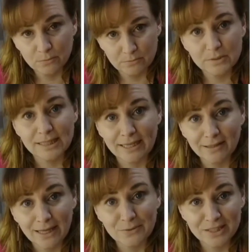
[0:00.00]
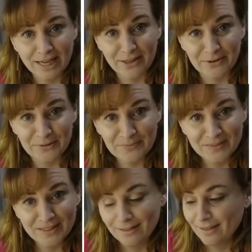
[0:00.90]
and your yeast.
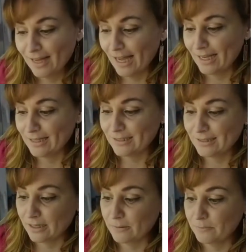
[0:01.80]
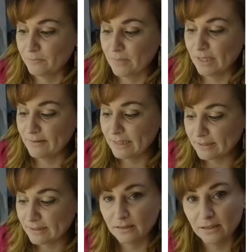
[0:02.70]
So all you need to add is your
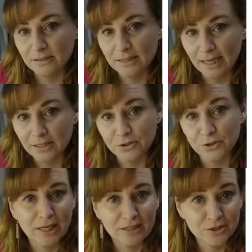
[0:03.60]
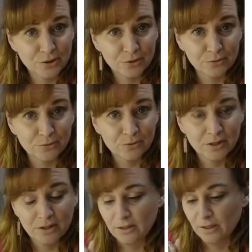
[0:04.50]
salt and your flour. Let's get
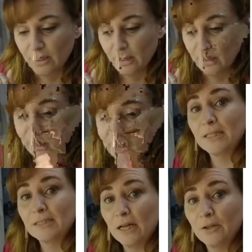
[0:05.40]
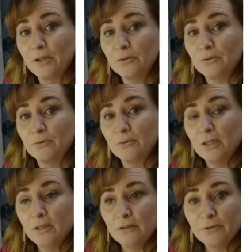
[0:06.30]
started. Do 350
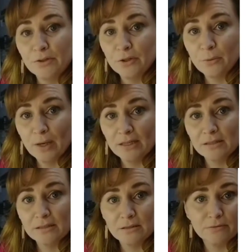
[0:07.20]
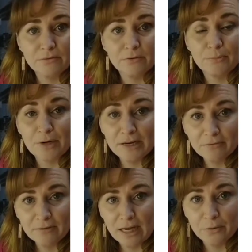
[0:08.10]
grams of bread
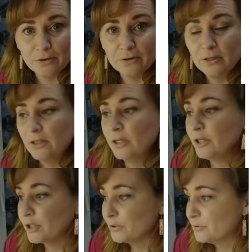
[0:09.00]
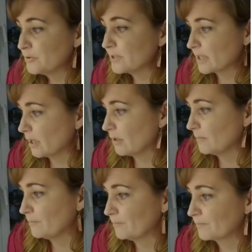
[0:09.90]
flour. Okay, so do your
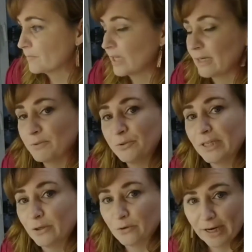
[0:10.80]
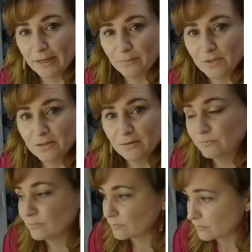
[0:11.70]
350 and then
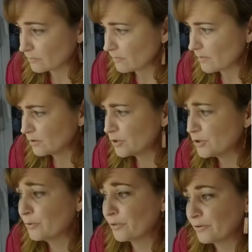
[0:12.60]
150 of whole